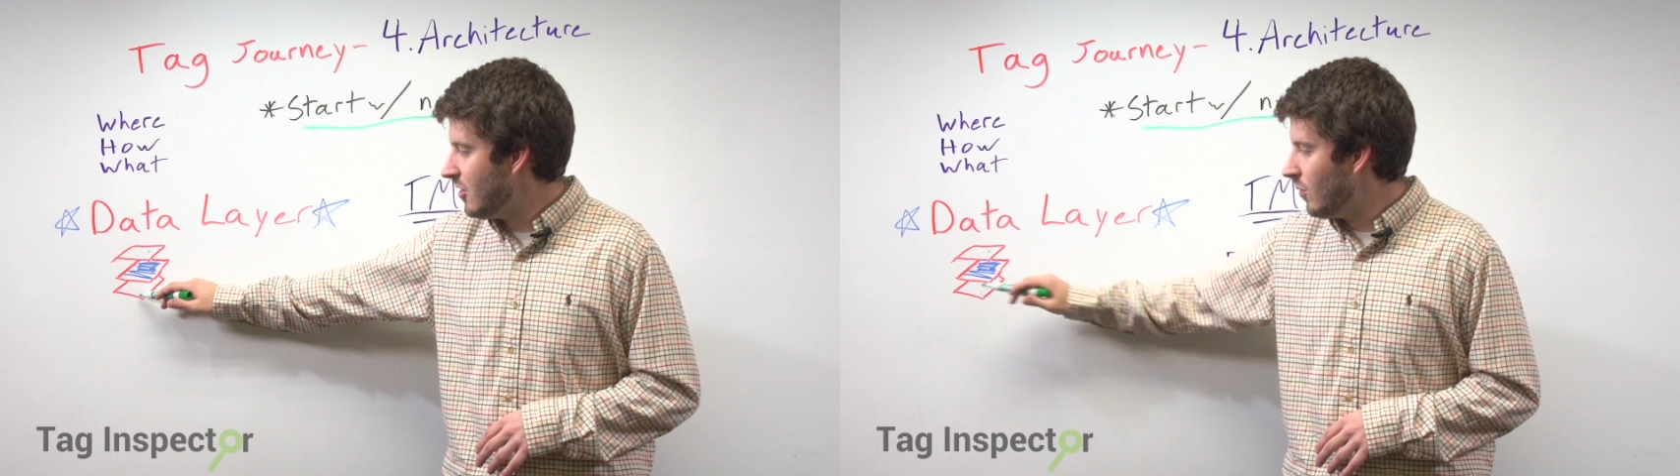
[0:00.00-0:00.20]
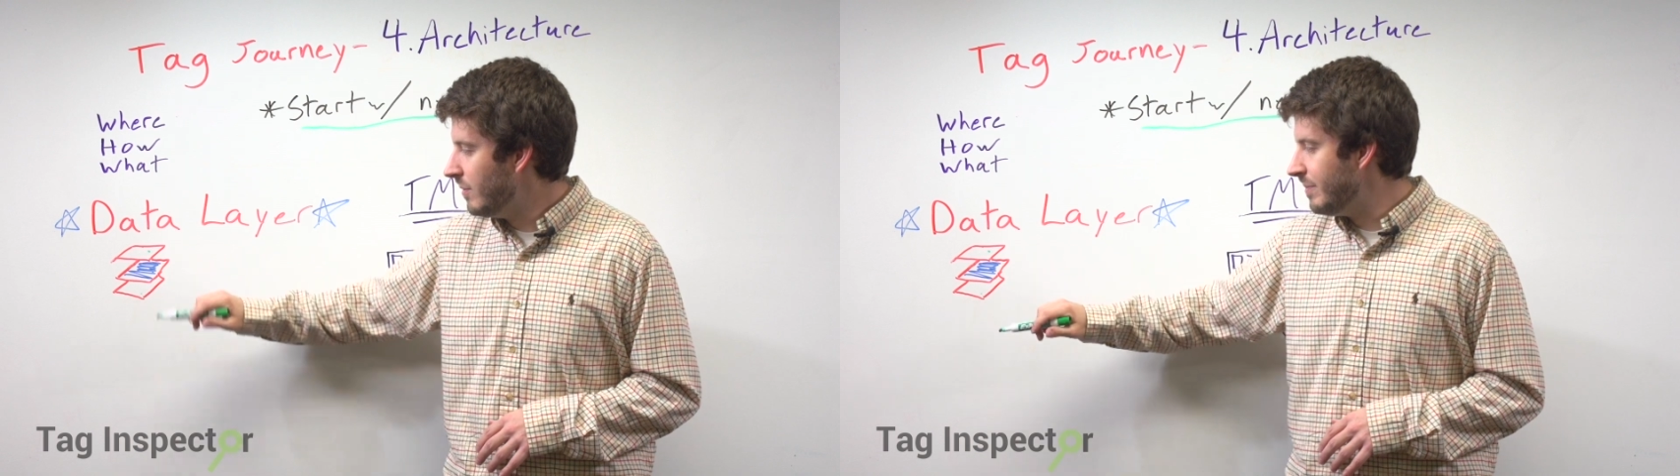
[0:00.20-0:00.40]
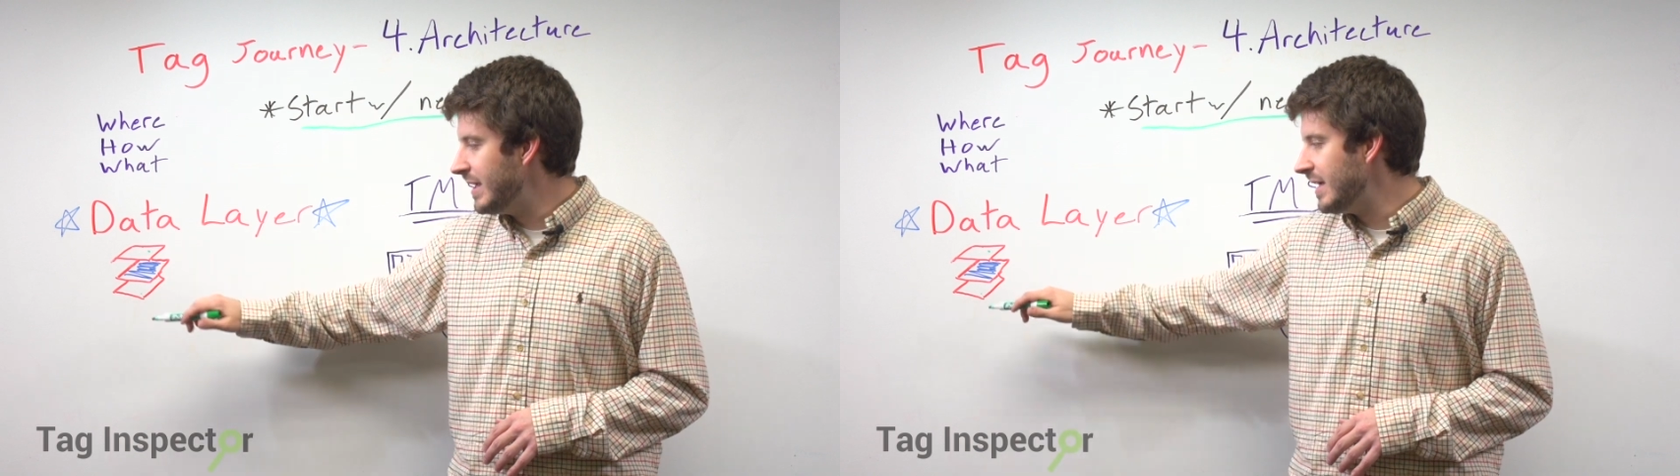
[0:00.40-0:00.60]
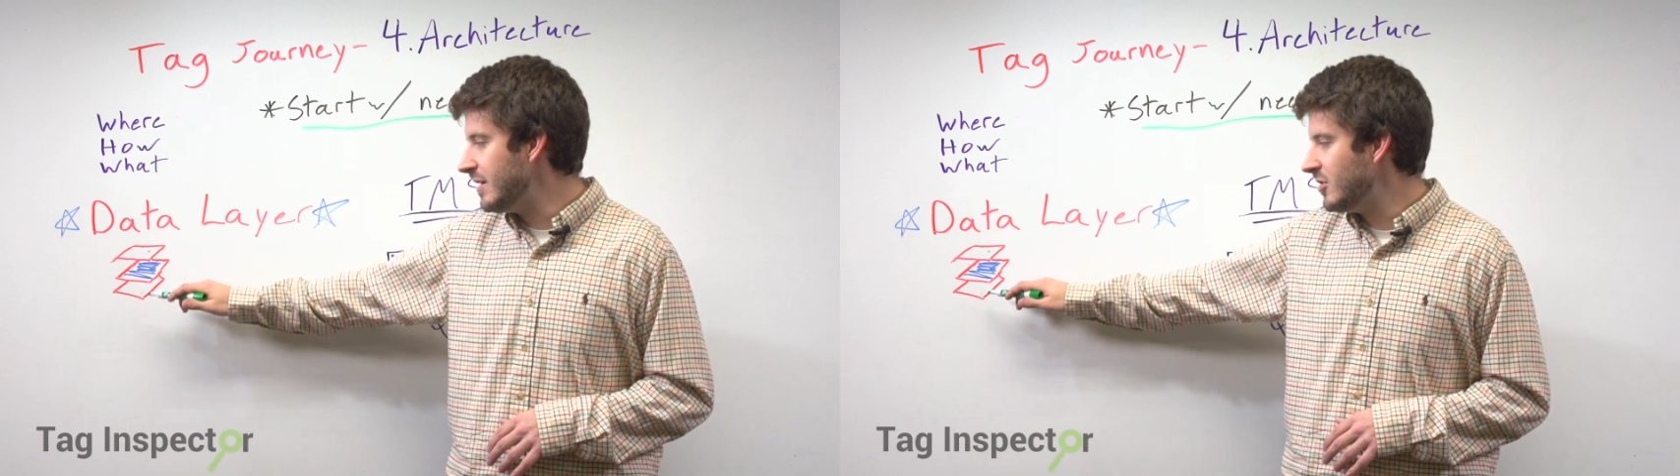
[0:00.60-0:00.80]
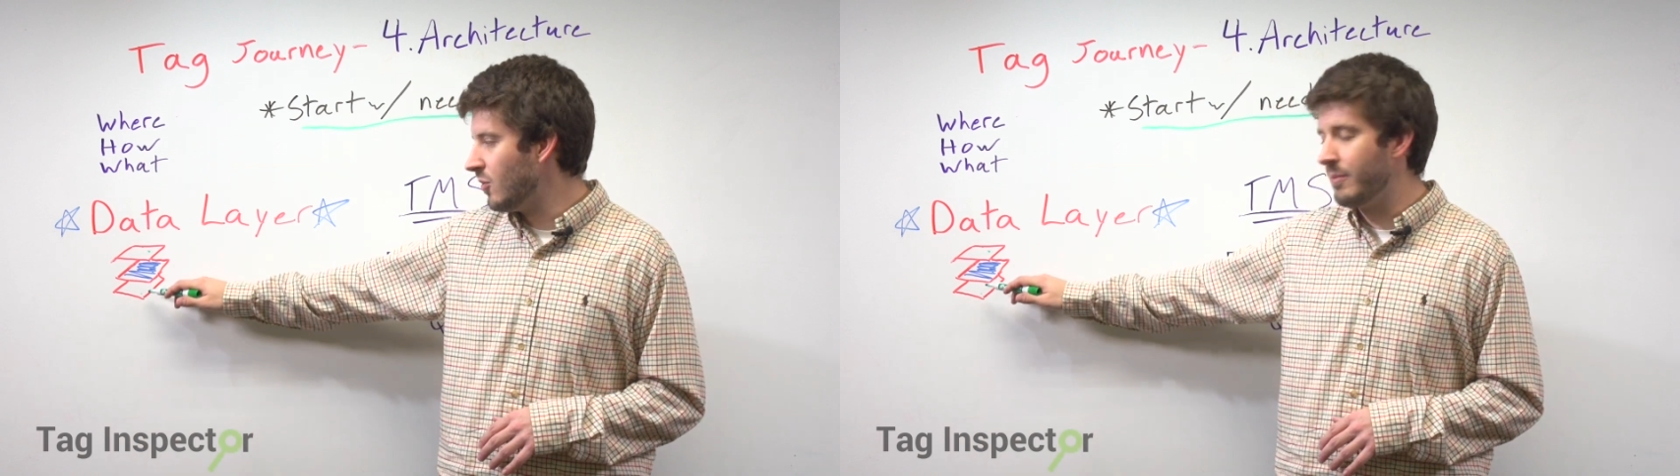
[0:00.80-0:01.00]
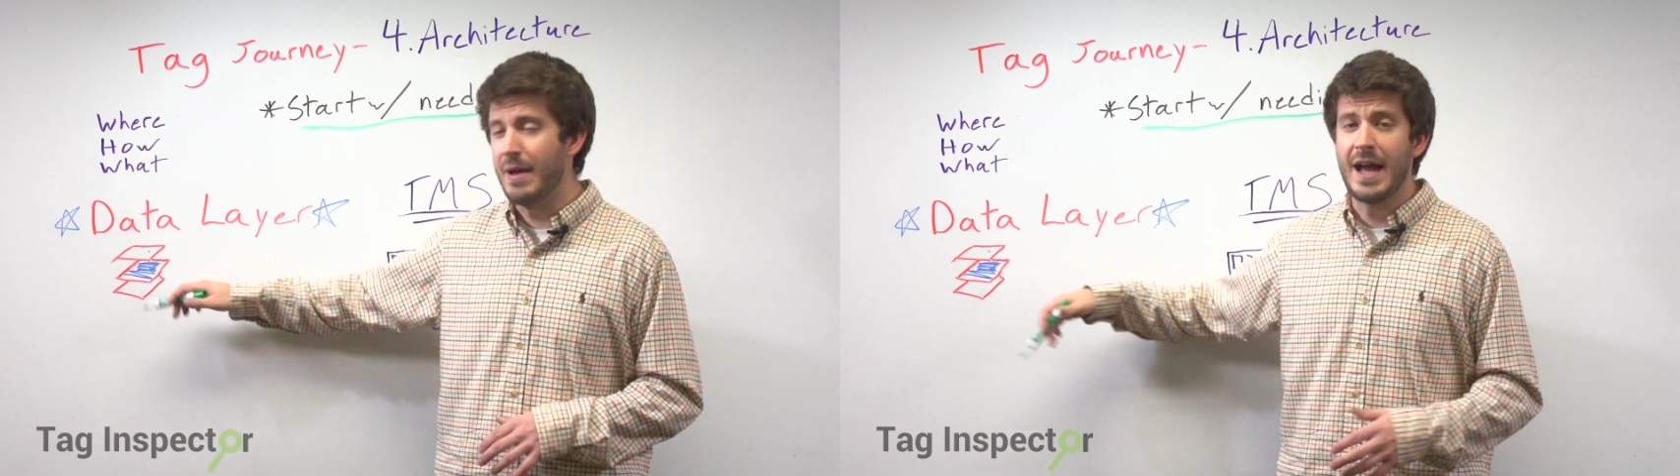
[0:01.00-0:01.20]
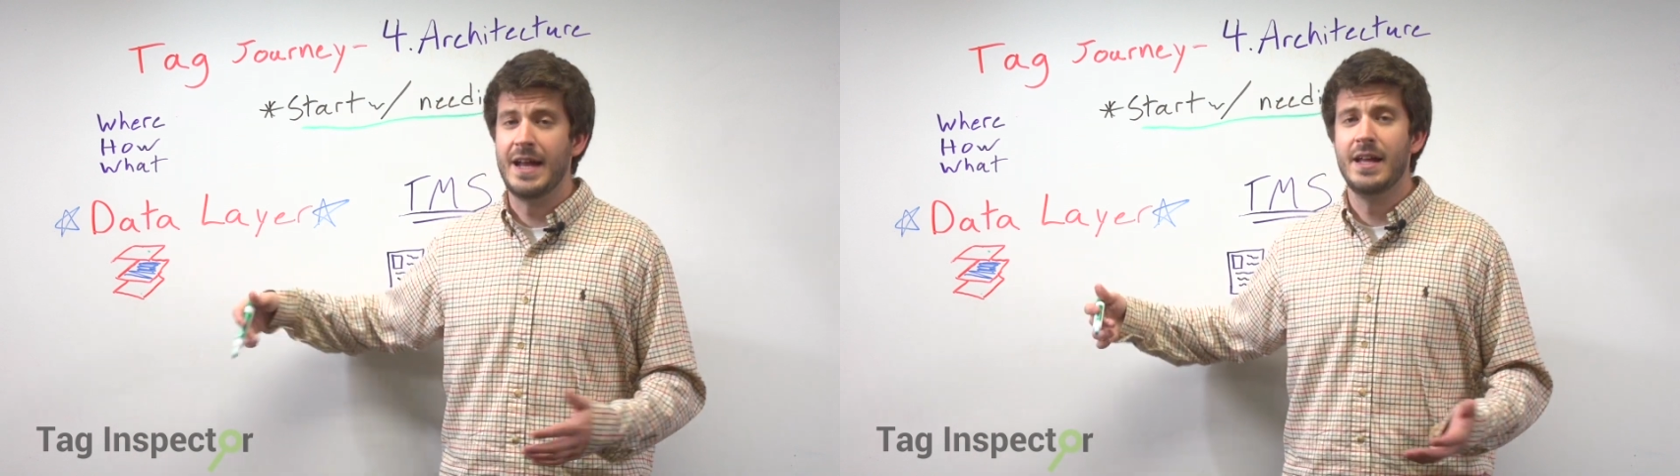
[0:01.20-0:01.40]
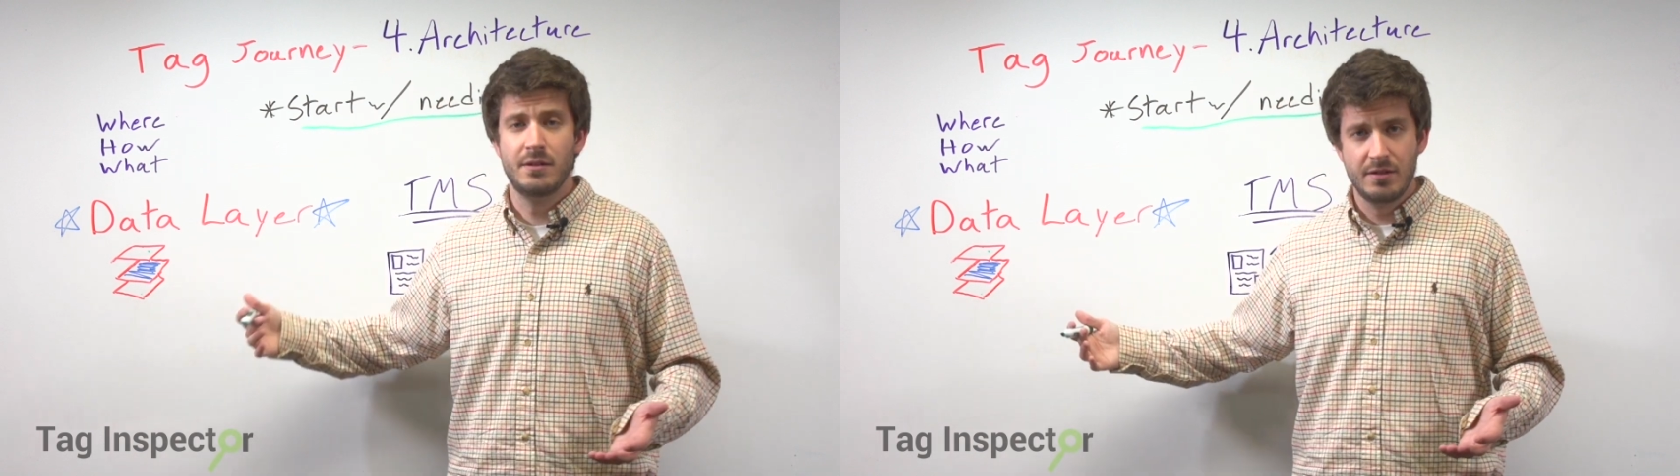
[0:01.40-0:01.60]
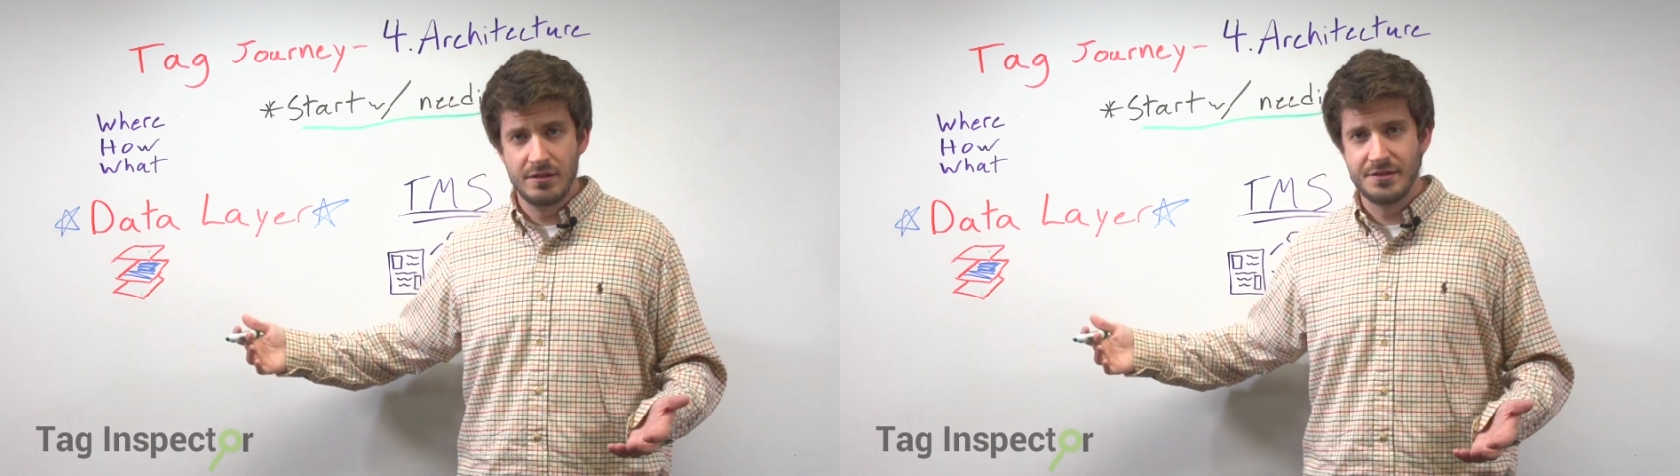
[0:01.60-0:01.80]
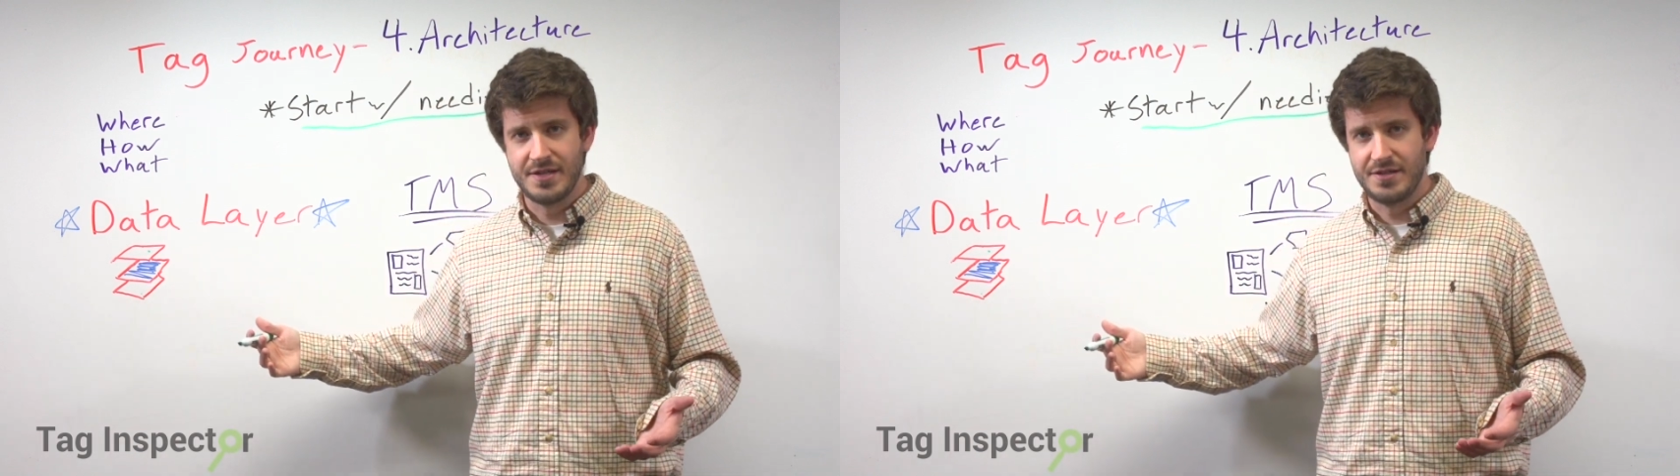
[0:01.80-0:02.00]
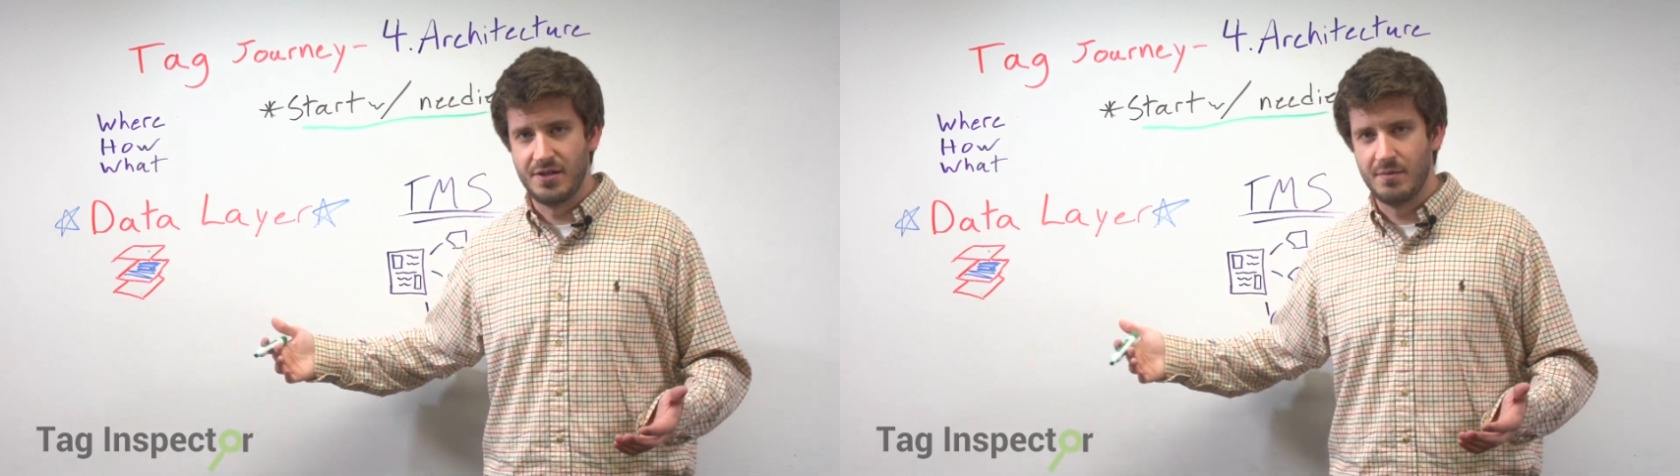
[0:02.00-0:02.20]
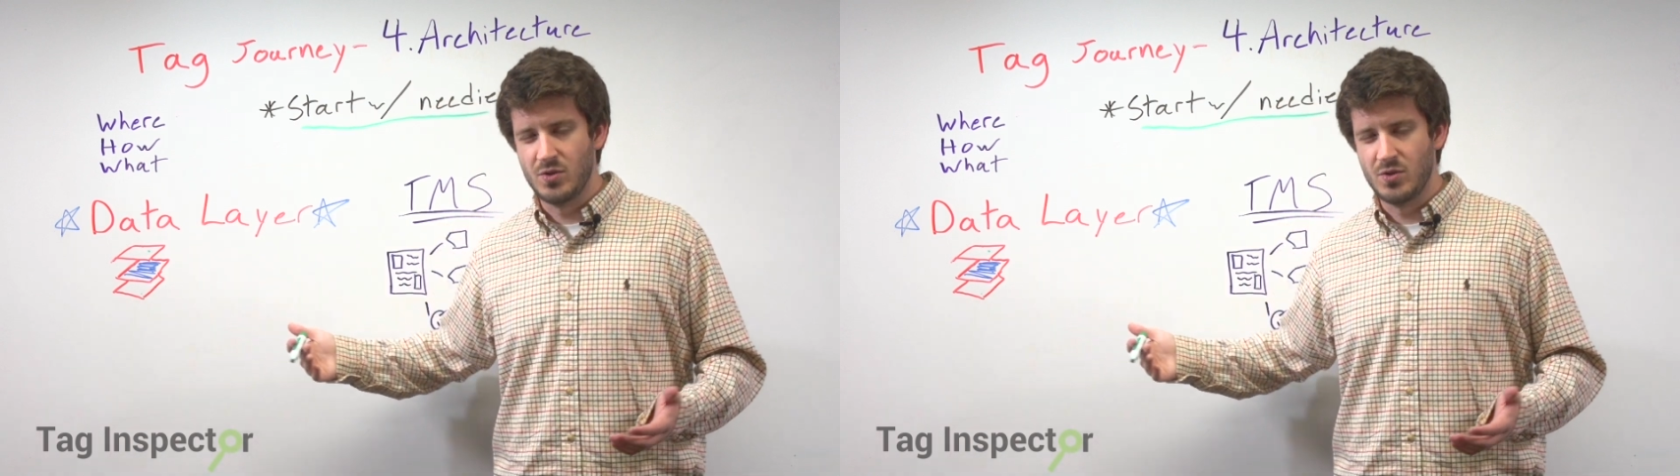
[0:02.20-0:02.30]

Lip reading: would be your backend system.